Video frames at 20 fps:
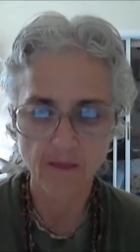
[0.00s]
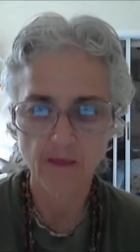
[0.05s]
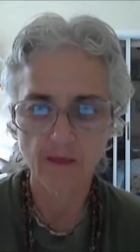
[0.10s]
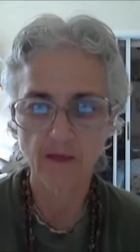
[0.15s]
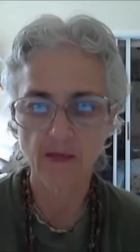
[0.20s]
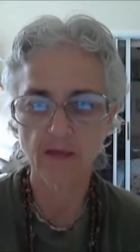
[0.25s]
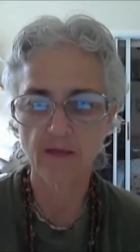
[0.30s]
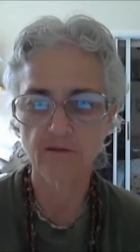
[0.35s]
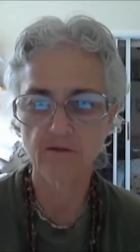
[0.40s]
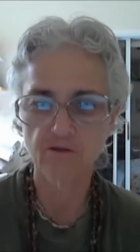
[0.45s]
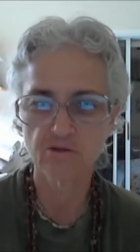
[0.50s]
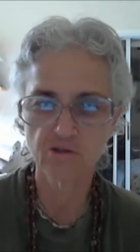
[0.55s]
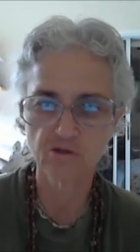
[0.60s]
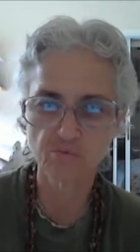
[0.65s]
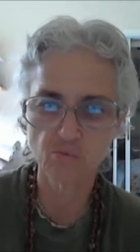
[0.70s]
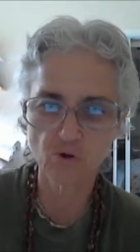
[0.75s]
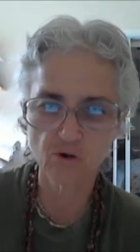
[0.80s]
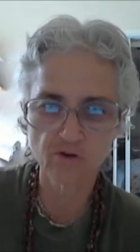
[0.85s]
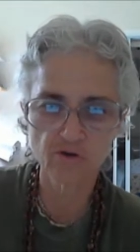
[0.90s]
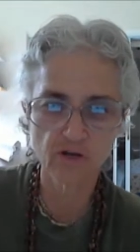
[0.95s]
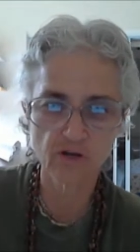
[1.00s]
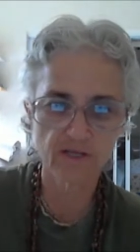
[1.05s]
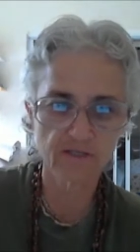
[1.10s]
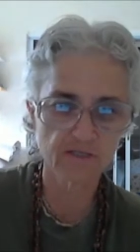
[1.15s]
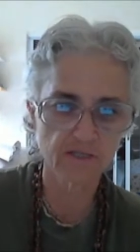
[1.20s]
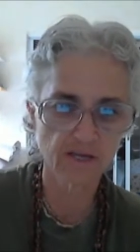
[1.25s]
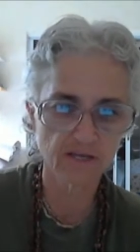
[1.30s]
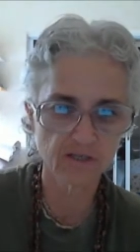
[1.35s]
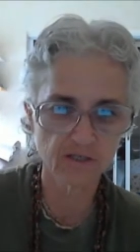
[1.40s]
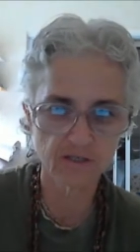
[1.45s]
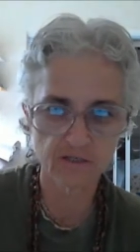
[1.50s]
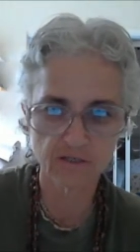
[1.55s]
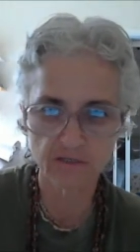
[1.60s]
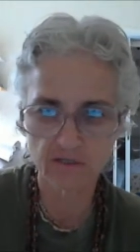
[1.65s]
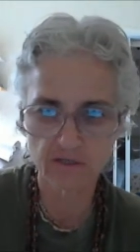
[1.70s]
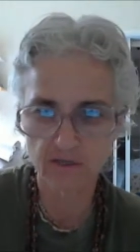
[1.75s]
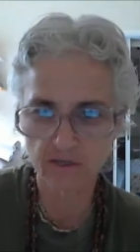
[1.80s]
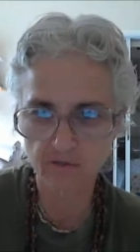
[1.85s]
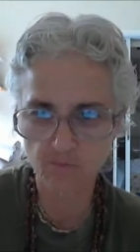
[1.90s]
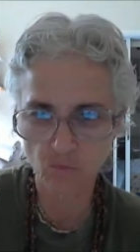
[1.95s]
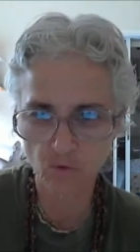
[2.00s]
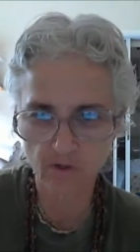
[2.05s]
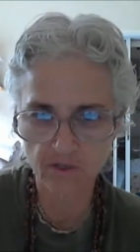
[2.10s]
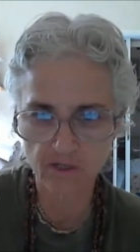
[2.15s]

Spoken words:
And there's some more translation. There's more